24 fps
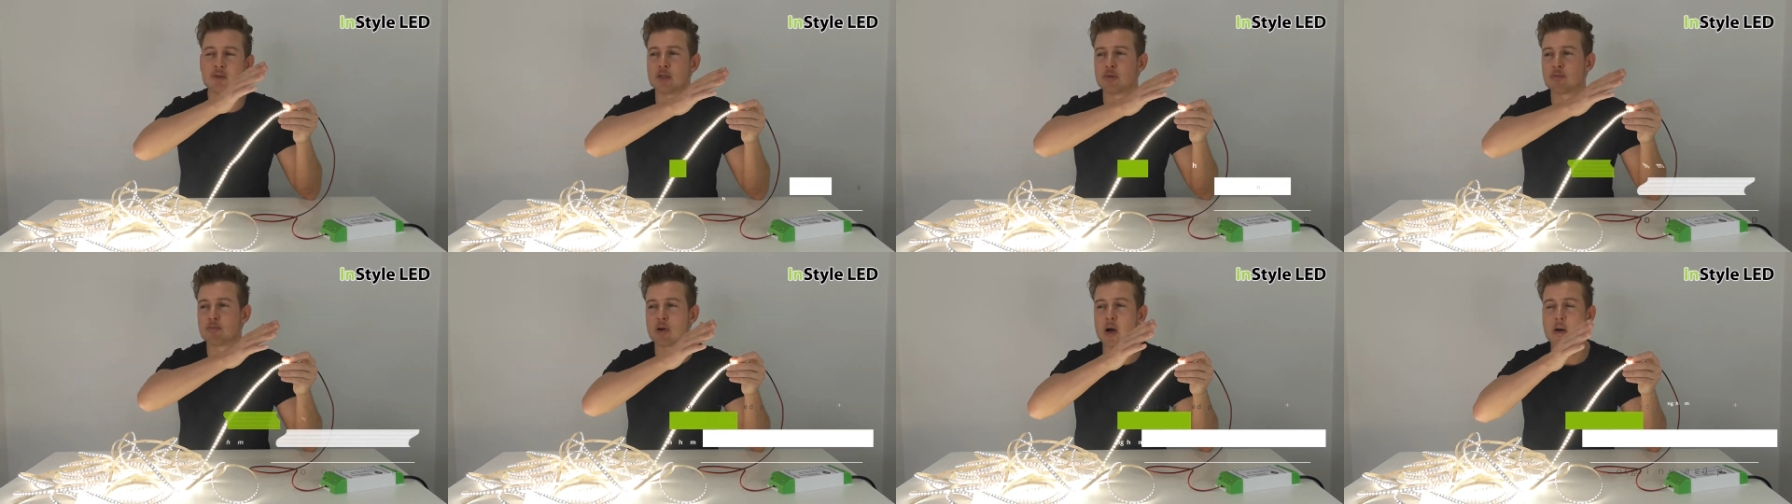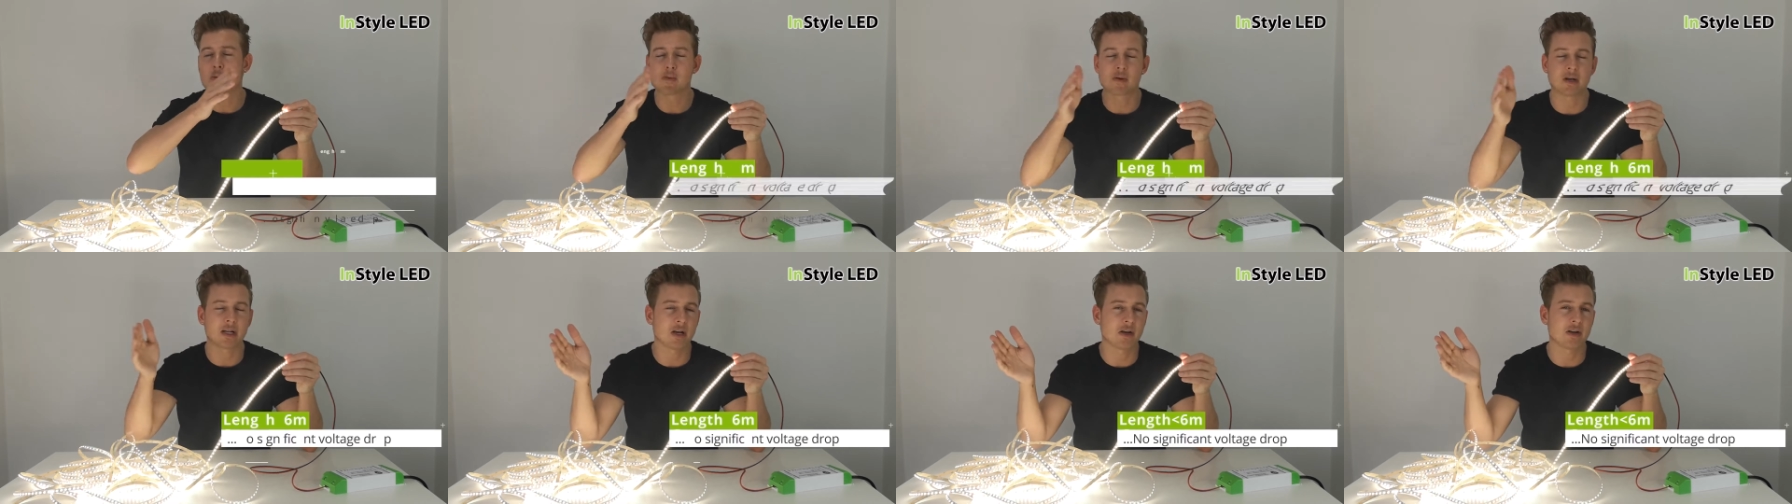you'll
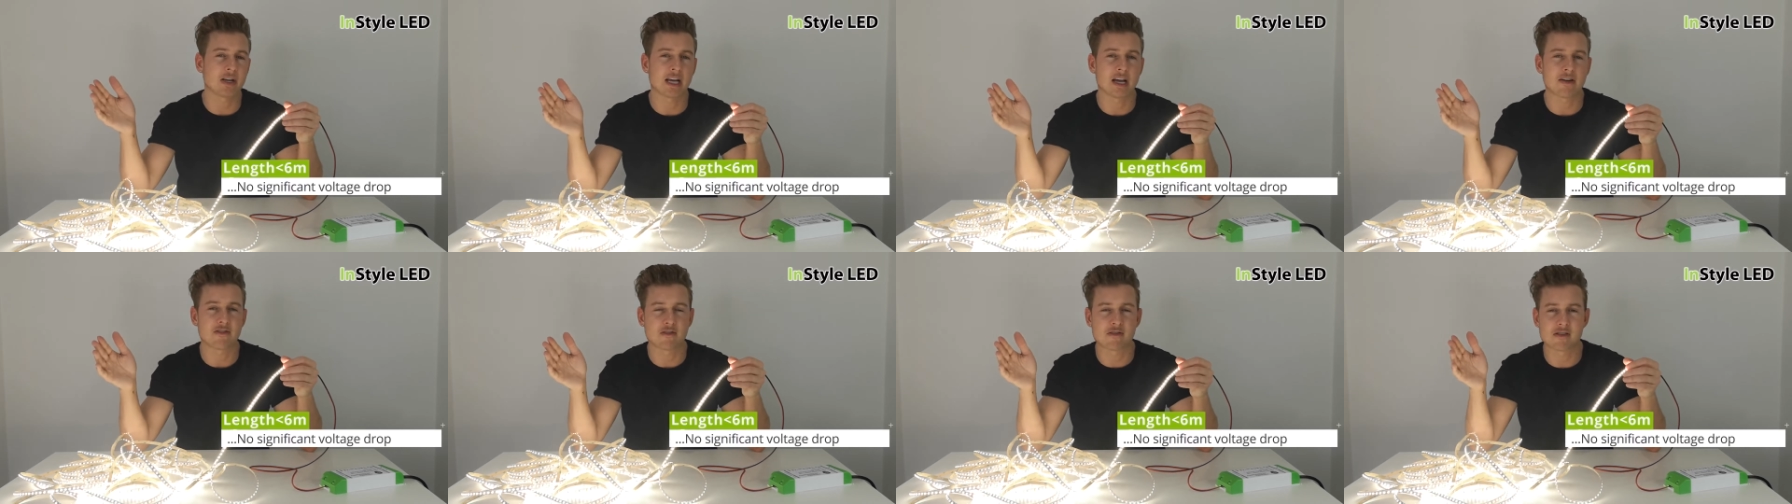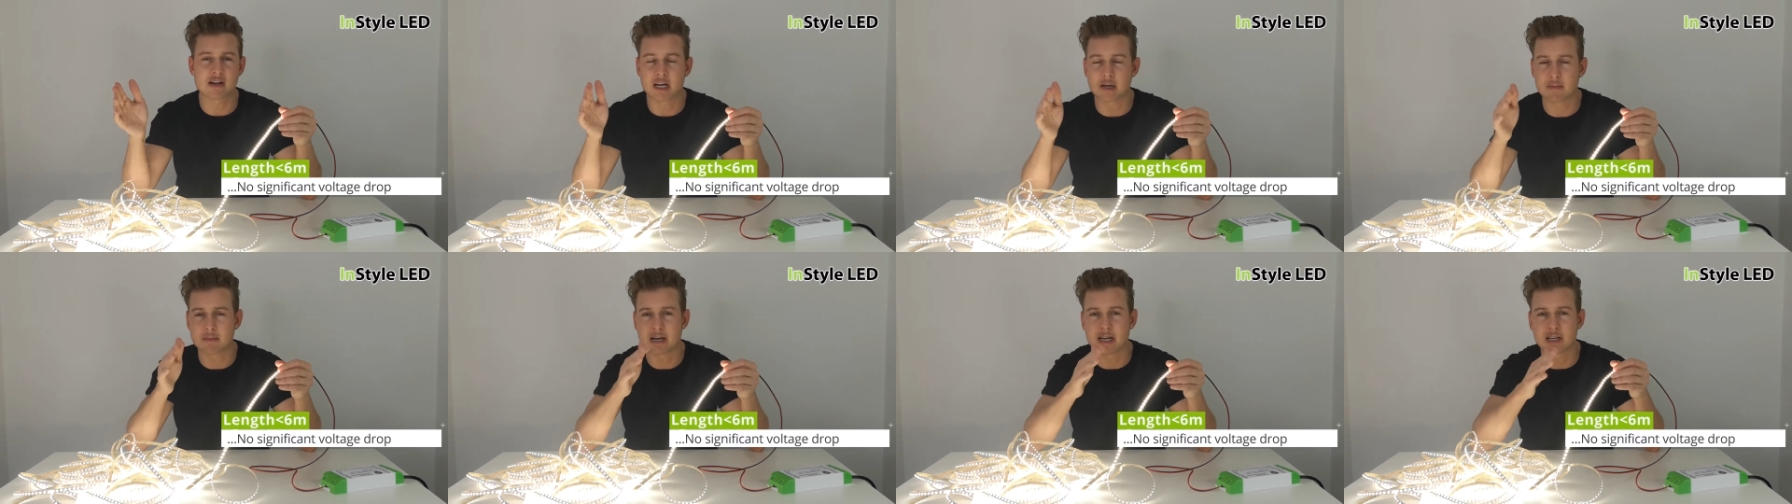probably only have
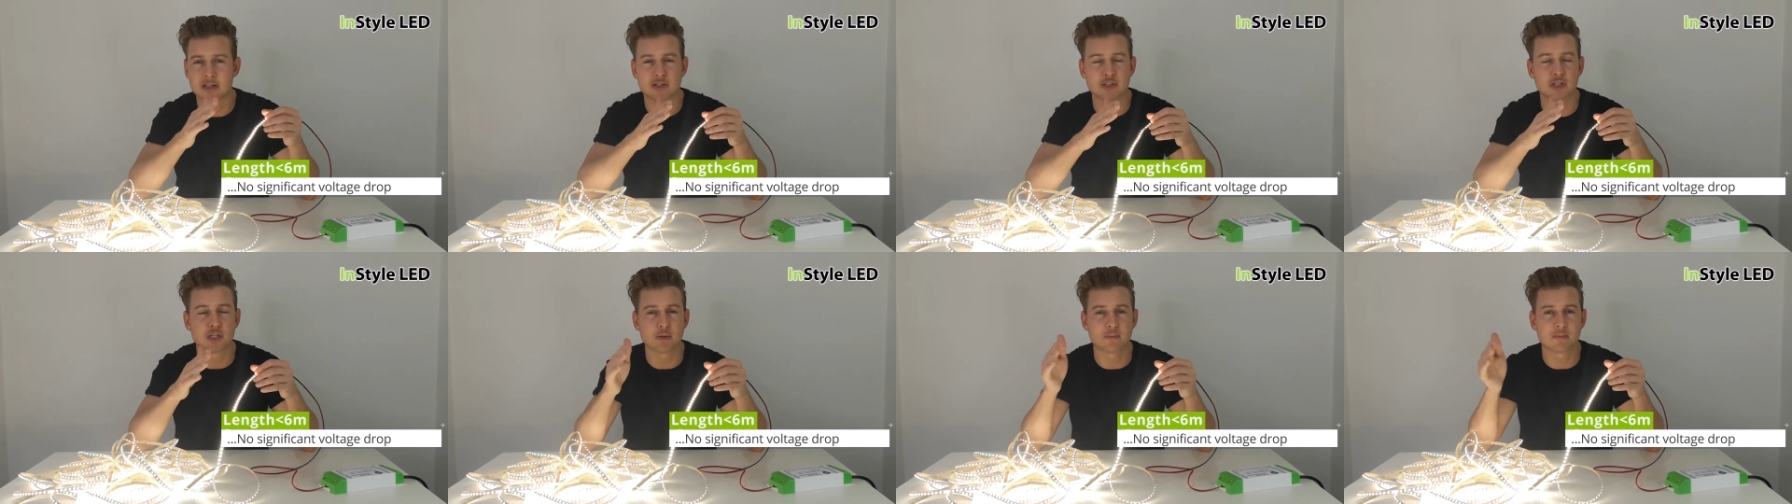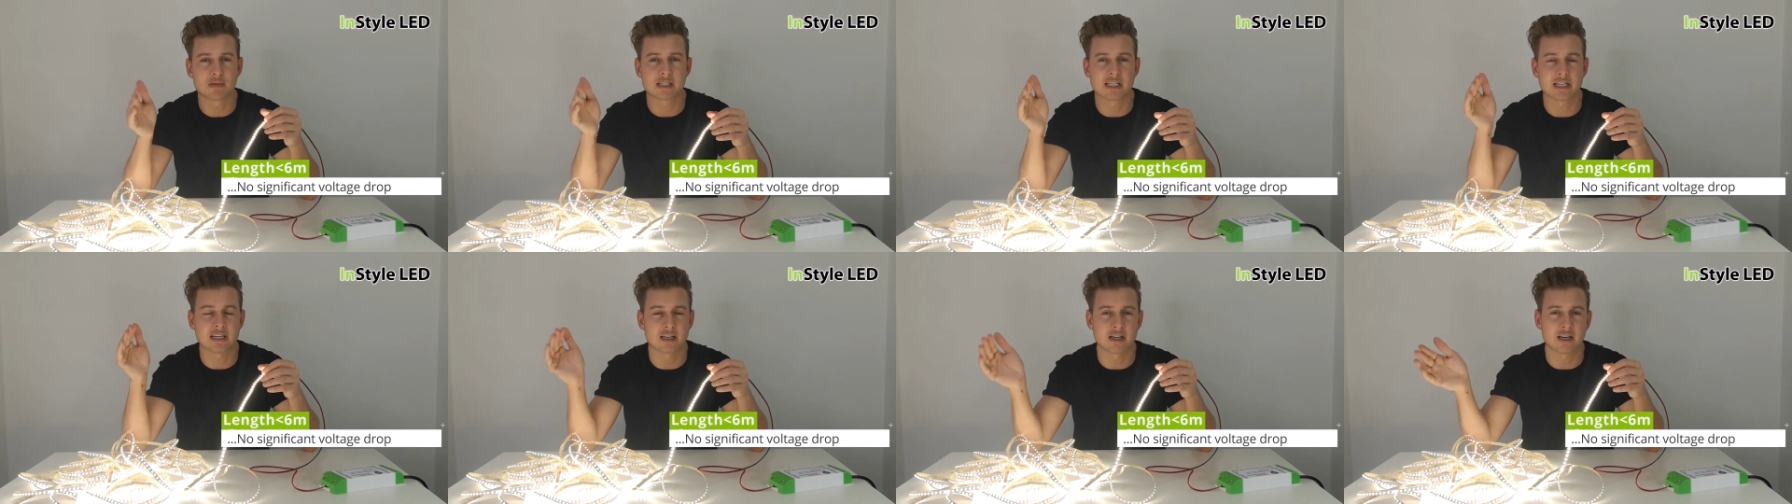around about a
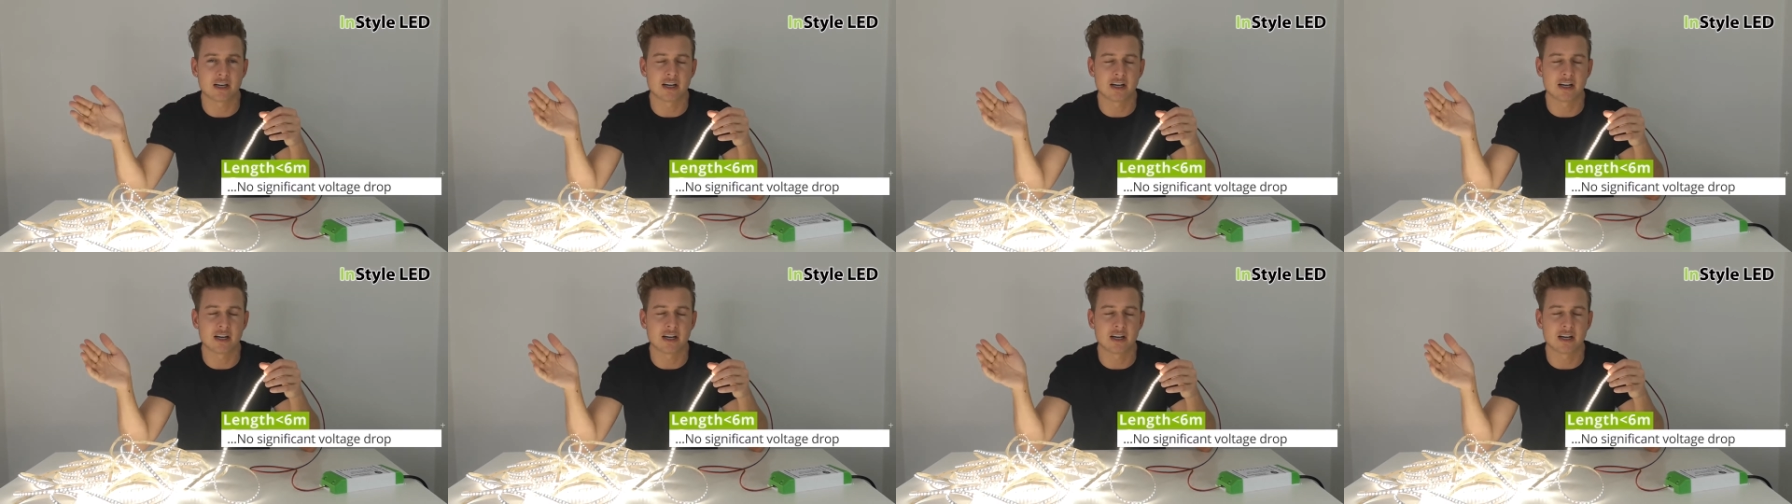2%